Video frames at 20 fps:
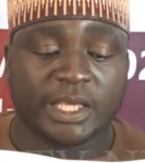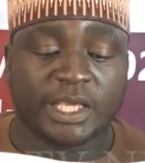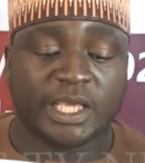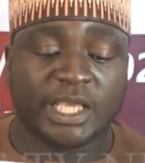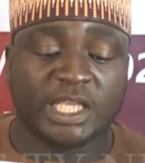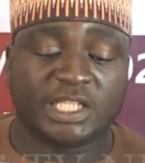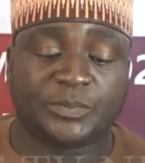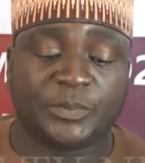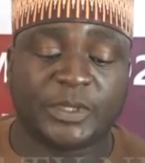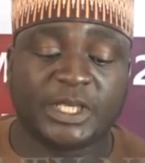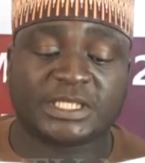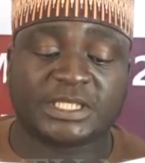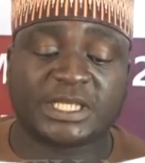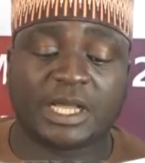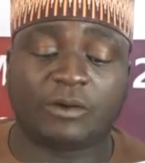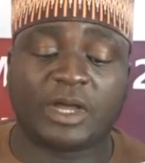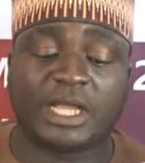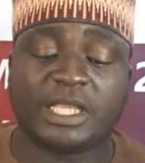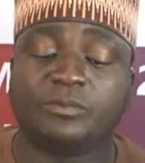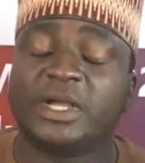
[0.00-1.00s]
It beat
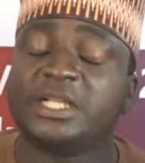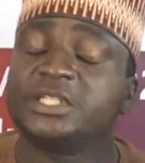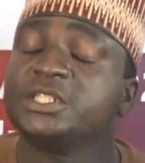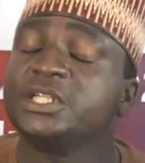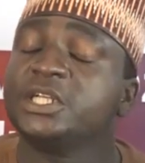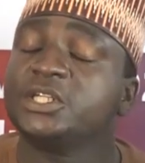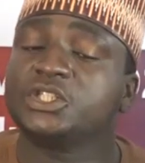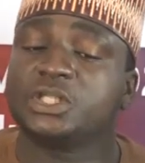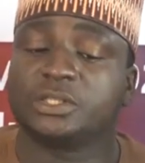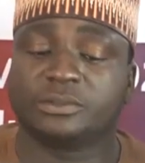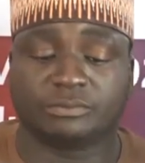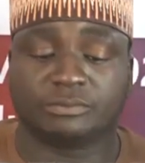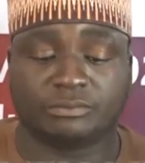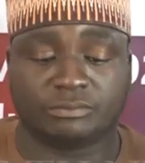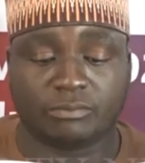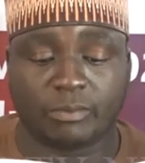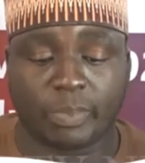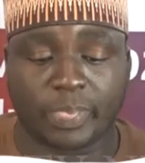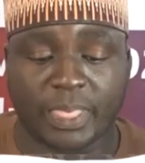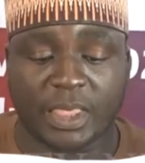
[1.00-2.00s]
our imagination
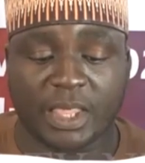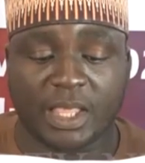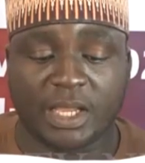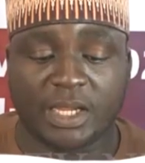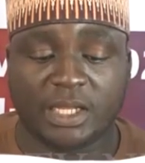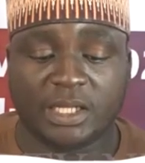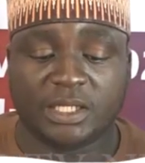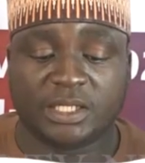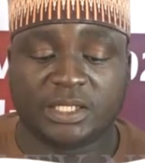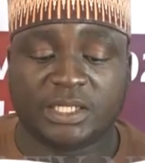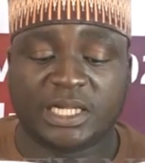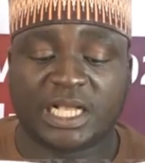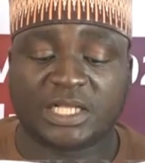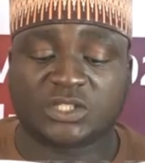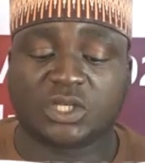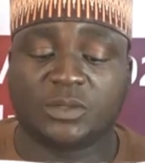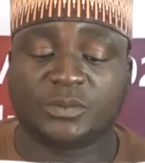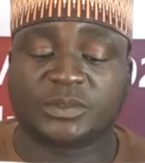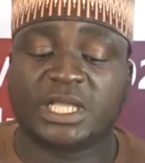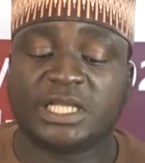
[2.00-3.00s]
that
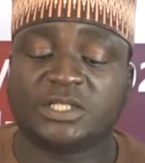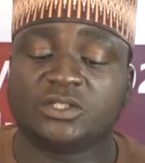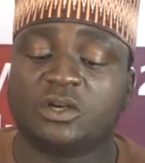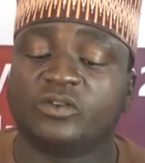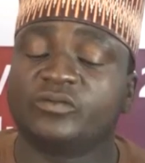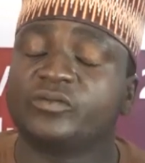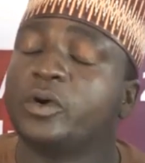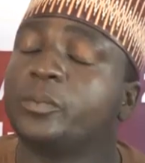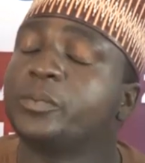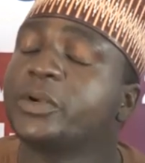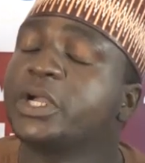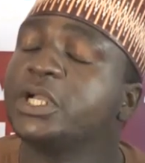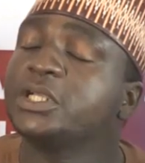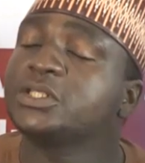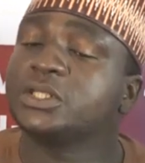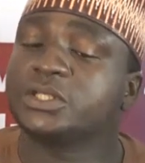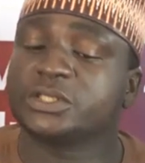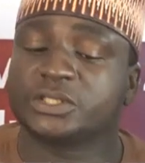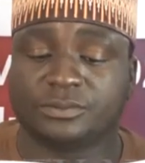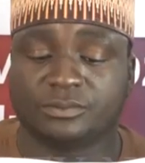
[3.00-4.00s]
some set of
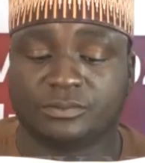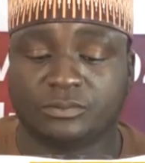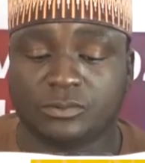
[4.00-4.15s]
oppressors